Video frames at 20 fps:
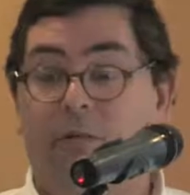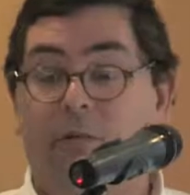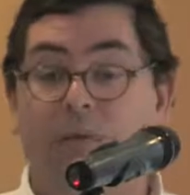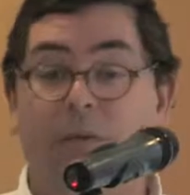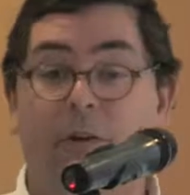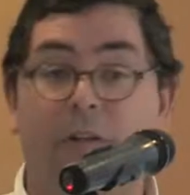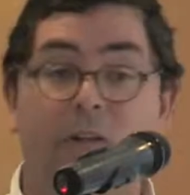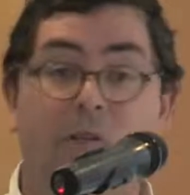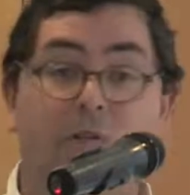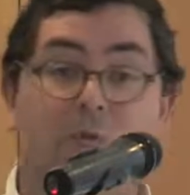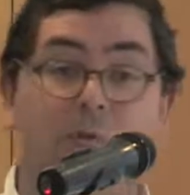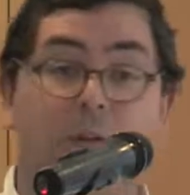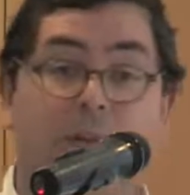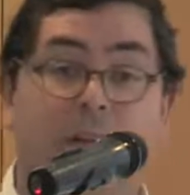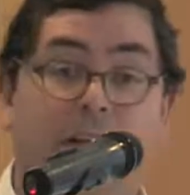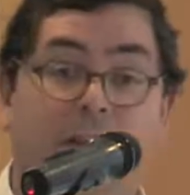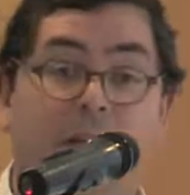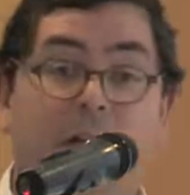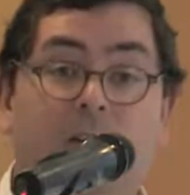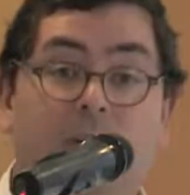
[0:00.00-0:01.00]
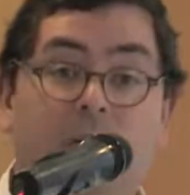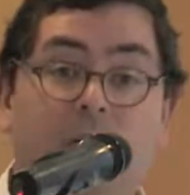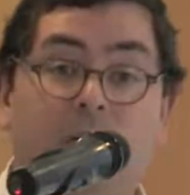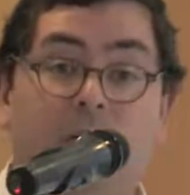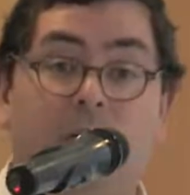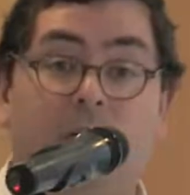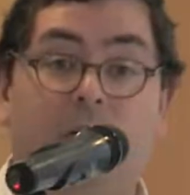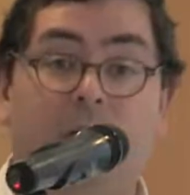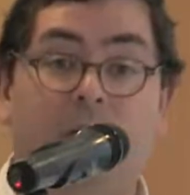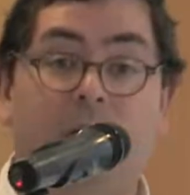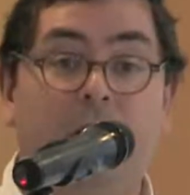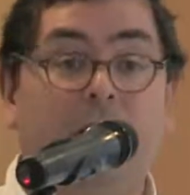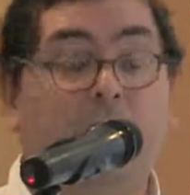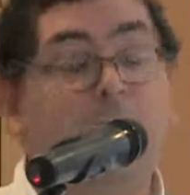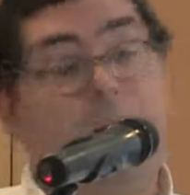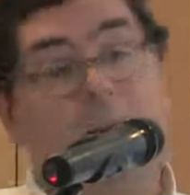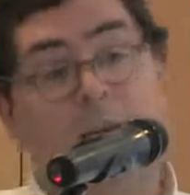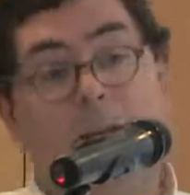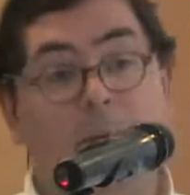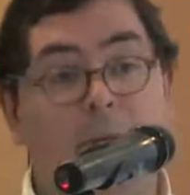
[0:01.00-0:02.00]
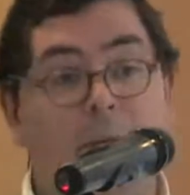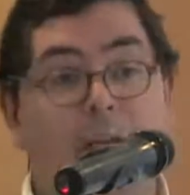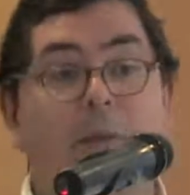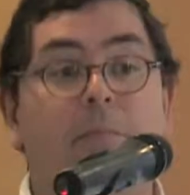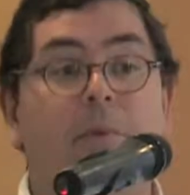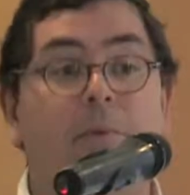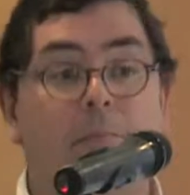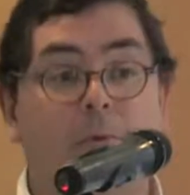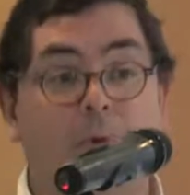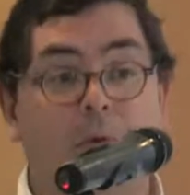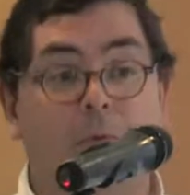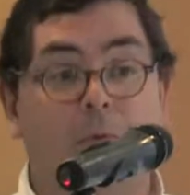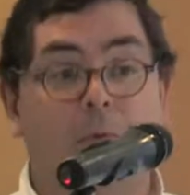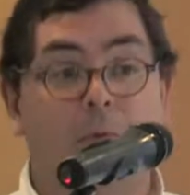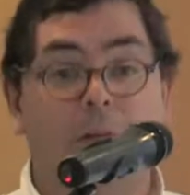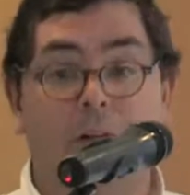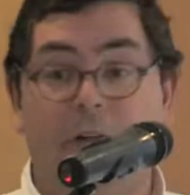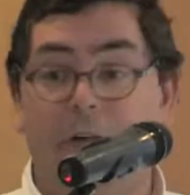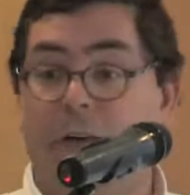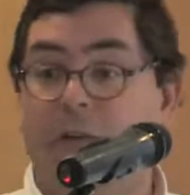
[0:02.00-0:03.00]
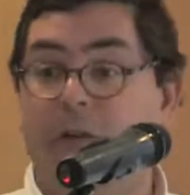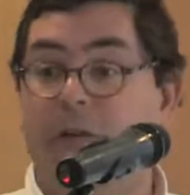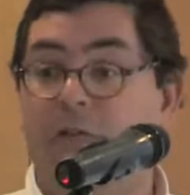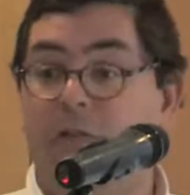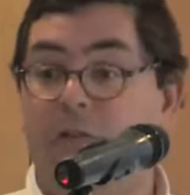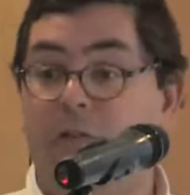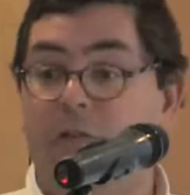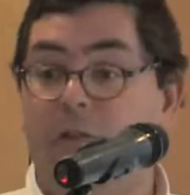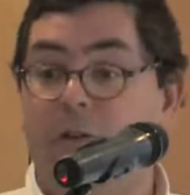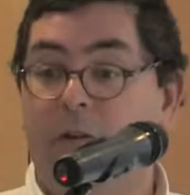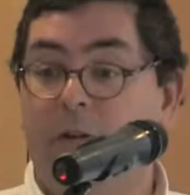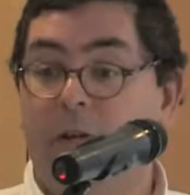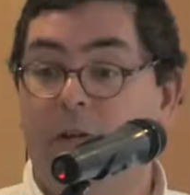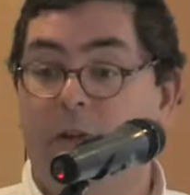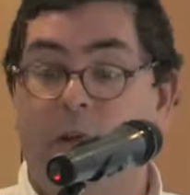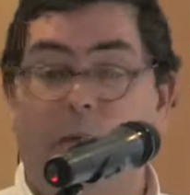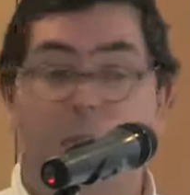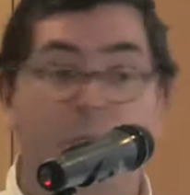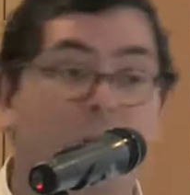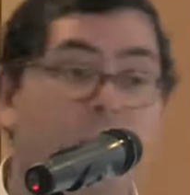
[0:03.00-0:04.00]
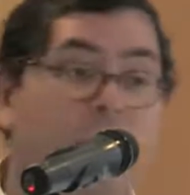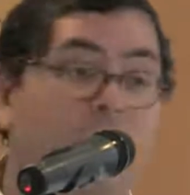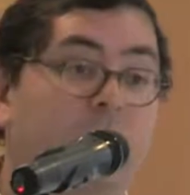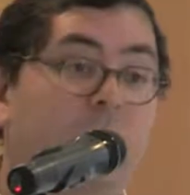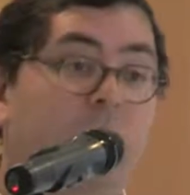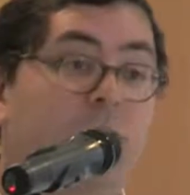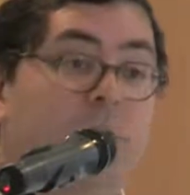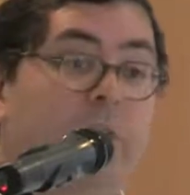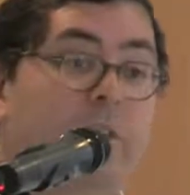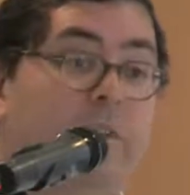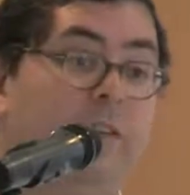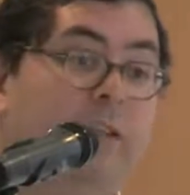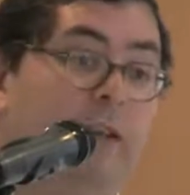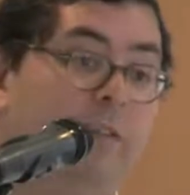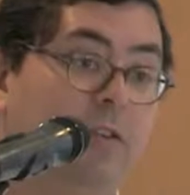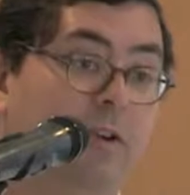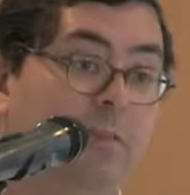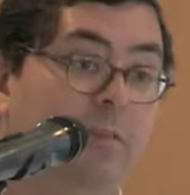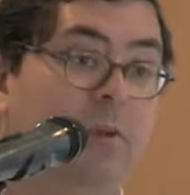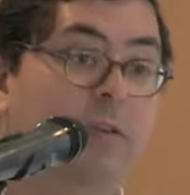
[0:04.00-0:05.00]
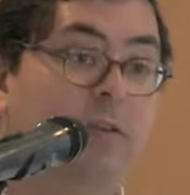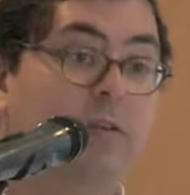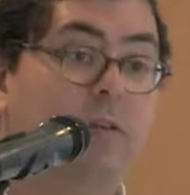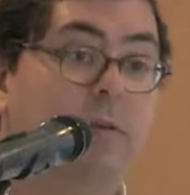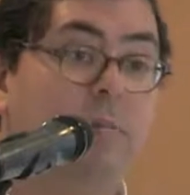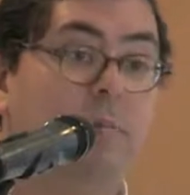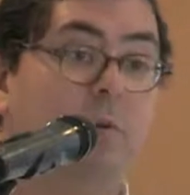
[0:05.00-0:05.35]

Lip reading: We wanted to do a technical report. It became a political issue. We wanted to discuss openly